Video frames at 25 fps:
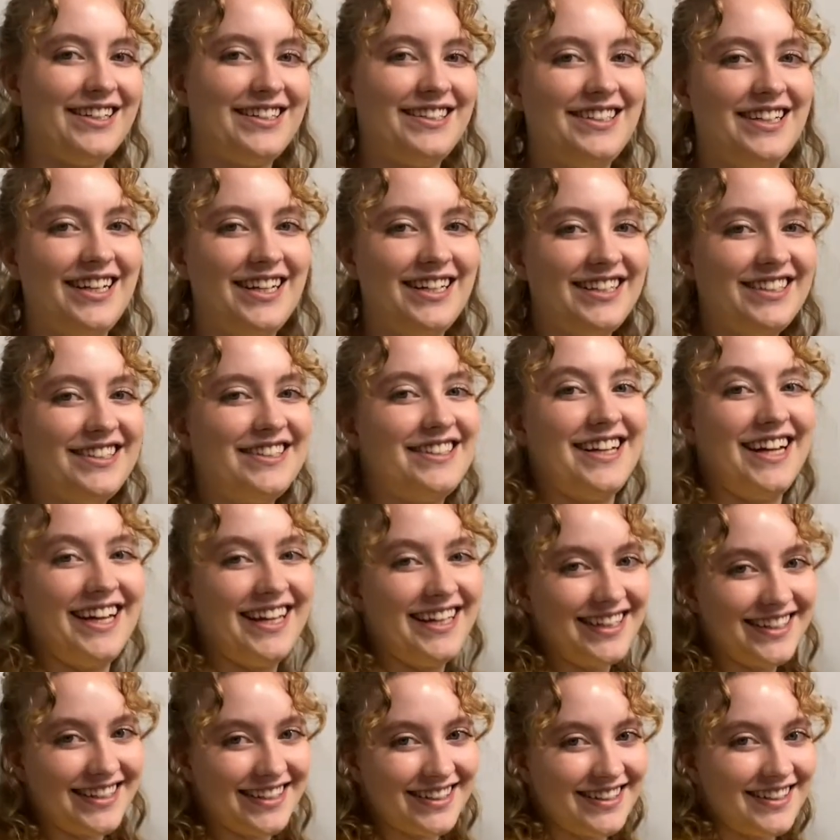Shake, shake, shake.
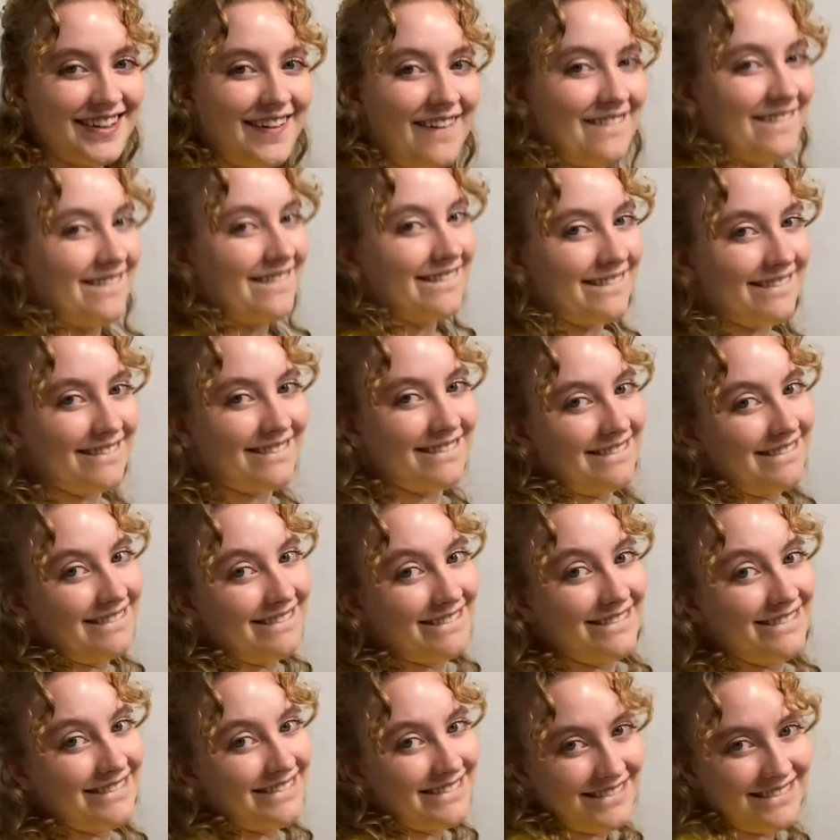
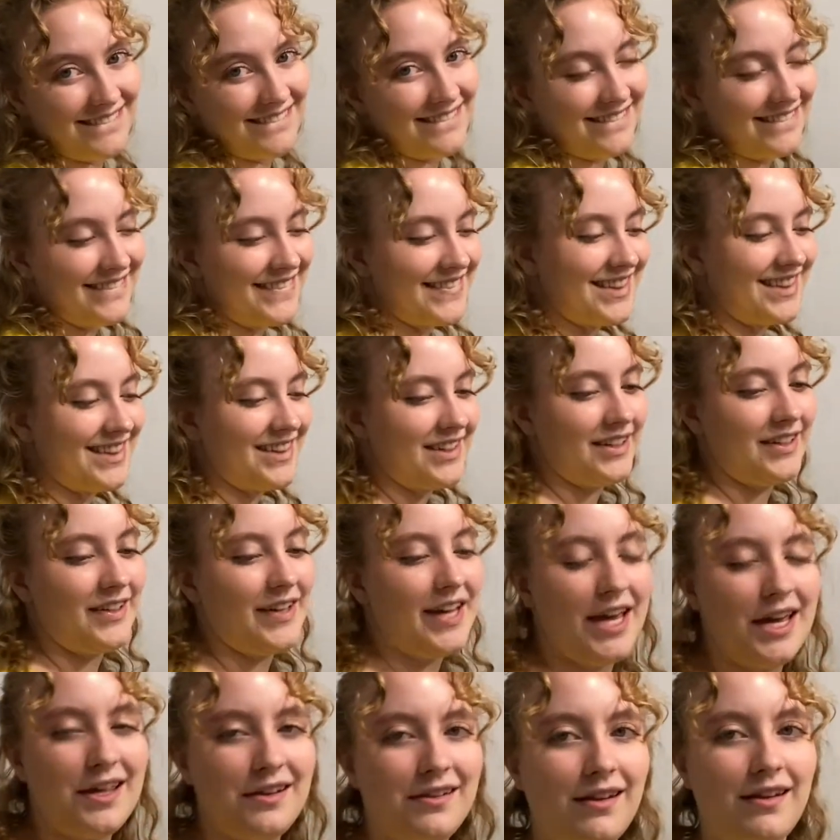Until it's... You
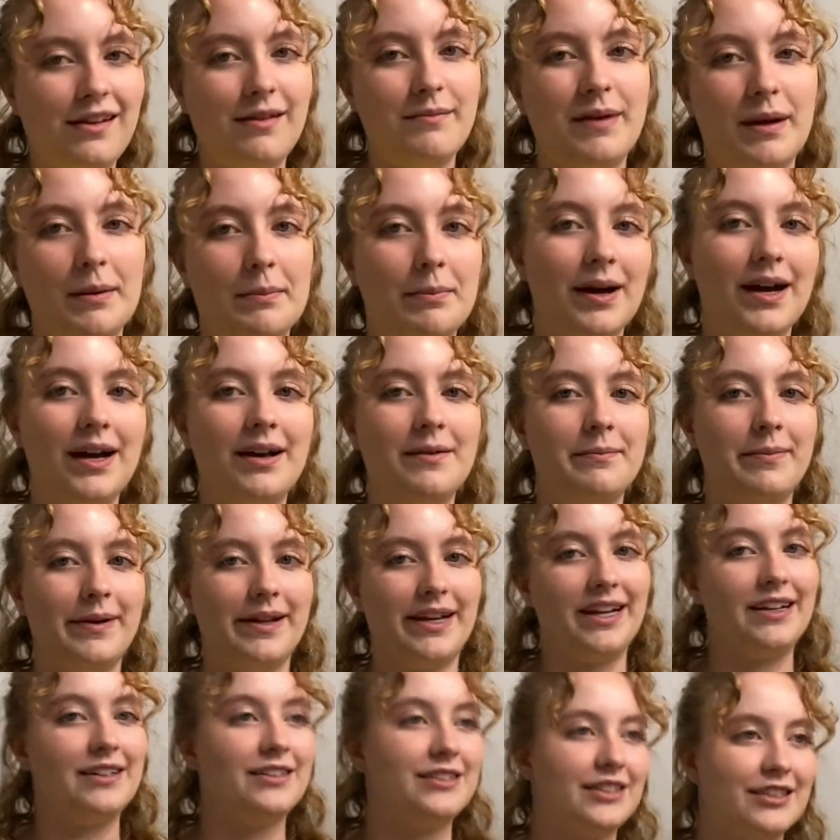can't see my butt, but
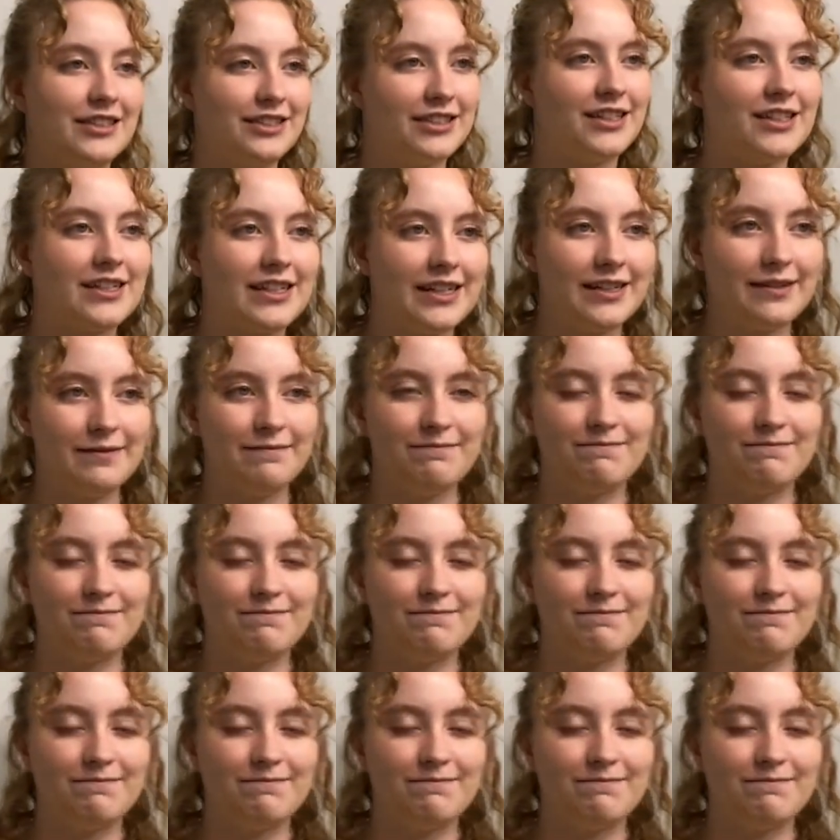I just shook it.